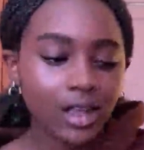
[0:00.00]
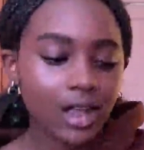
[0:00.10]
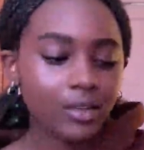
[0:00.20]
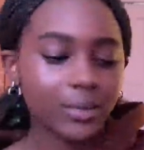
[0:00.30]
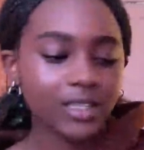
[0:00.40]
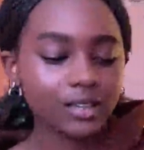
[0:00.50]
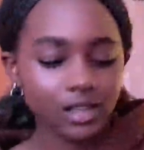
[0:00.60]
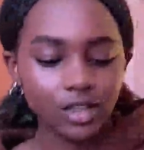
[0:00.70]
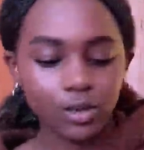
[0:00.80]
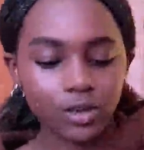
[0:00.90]
and
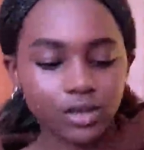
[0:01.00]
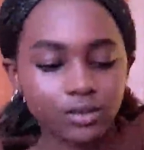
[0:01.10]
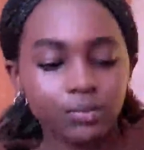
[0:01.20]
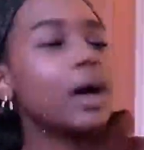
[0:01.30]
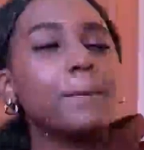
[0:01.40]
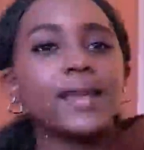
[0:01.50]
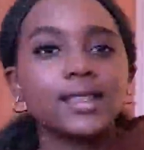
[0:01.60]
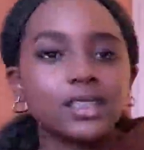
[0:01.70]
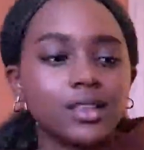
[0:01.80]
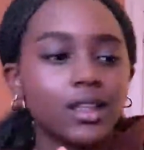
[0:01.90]
basically
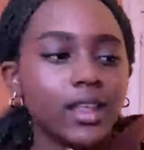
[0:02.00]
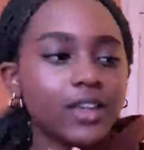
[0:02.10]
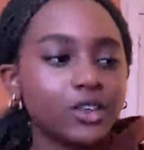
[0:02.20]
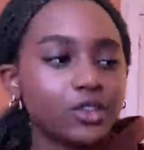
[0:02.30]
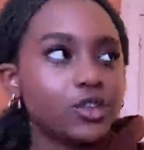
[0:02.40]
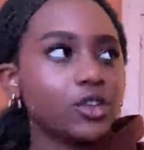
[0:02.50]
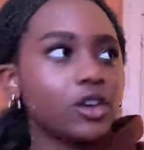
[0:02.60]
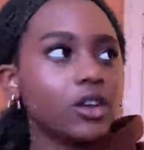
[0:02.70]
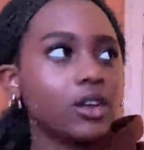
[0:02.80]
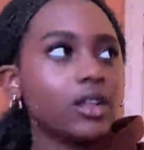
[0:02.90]
the electric
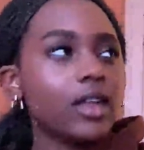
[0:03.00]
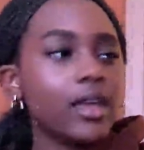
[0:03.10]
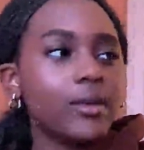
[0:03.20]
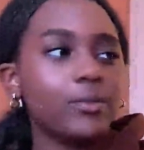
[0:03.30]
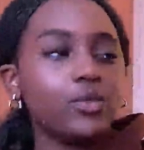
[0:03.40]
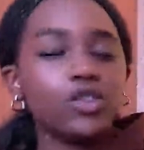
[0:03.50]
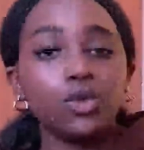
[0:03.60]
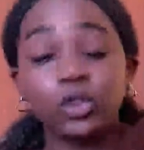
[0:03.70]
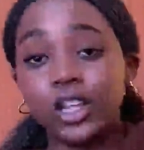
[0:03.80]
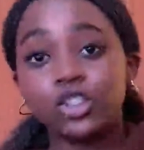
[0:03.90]
tuner, you
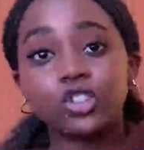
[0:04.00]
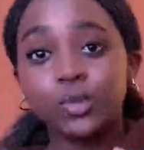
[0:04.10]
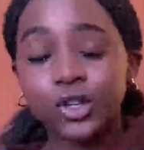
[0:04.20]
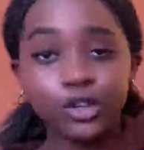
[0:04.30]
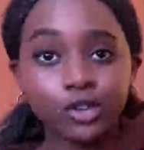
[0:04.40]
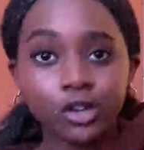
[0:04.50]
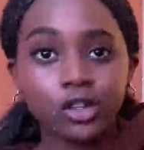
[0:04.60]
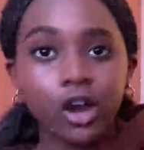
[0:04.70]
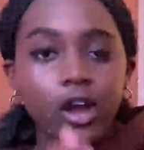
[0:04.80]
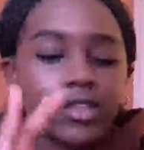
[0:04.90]
would literally just be tuning your
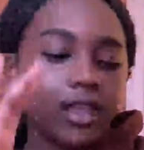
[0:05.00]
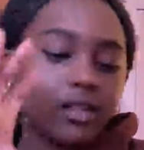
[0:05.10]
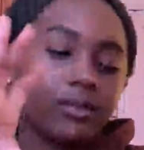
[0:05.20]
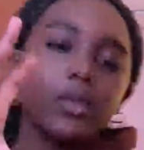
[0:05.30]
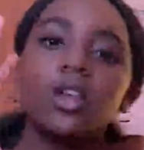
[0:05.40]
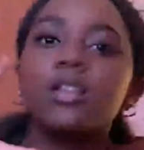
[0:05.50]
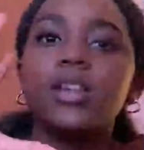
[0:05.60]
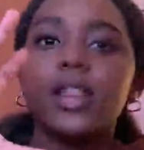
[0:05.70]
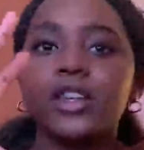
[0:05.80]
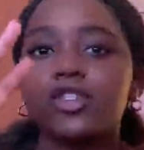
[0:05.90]
guitar and then the
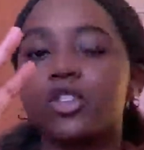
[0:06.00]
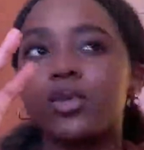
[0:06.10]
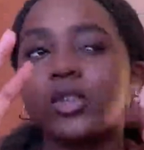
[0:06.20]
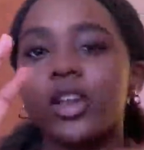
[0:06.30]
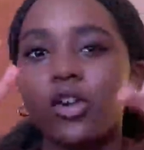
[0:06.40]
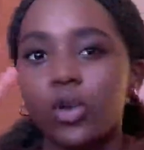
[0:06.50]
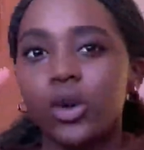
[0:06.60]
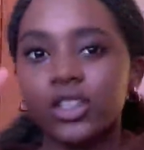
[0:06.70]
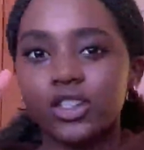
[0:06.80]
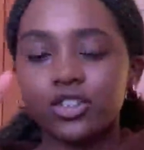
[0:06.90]
electric tuner will tell you
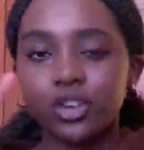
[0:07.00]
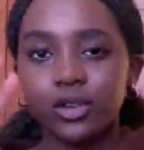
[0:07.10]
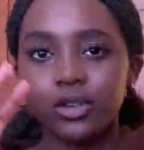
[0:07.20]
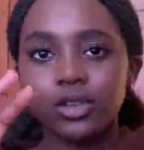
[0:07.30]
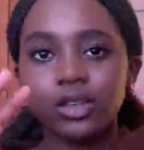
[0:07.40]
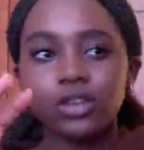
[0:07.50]
once it's tuned.